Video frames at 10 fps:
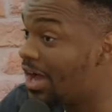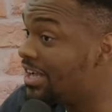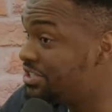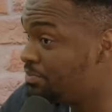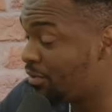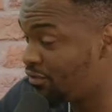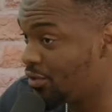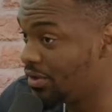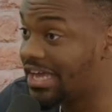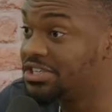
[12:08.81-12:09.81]
Actually,
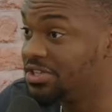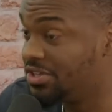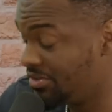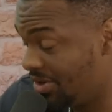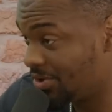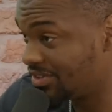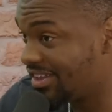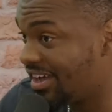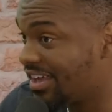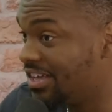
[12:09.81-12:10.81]
before we actually go on to
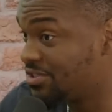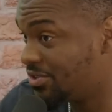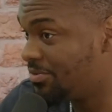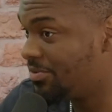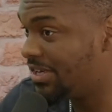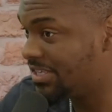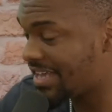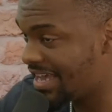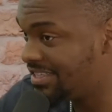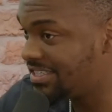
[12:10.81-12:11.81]
that, okay, so it's
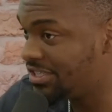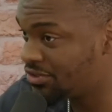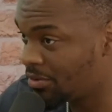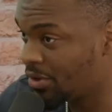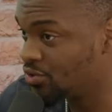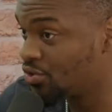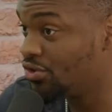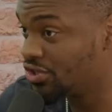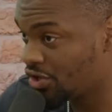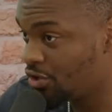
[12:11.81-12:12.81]
80 top goal
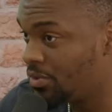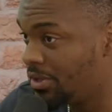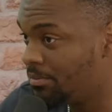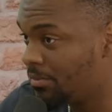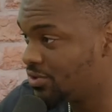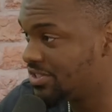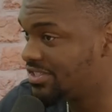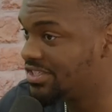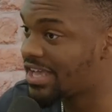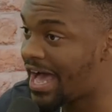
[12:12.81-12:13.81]
scorer, Toby, most
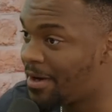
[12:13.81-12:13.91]
assists.